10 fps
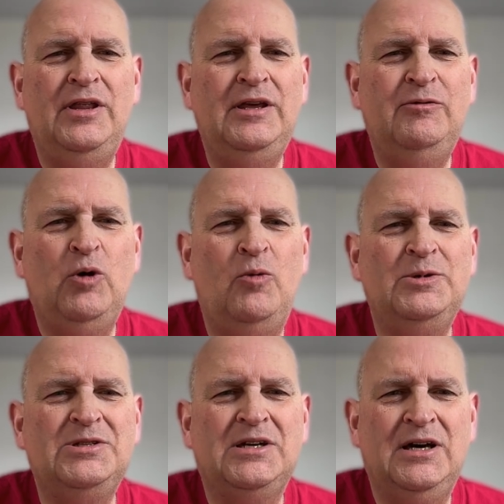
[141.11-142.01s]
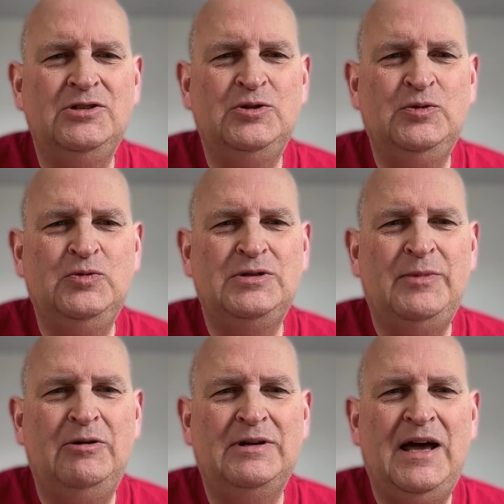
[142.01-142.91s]
there were always cartoons
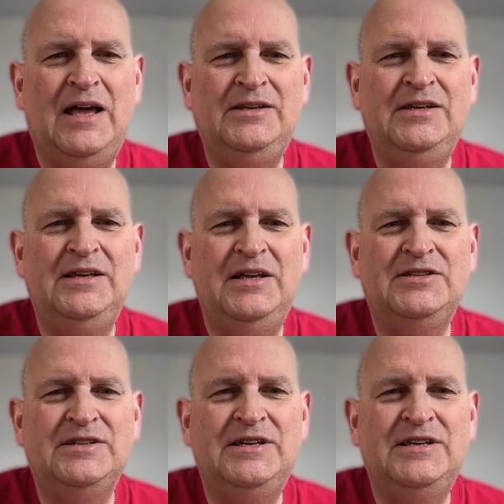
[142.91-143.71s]
about candidates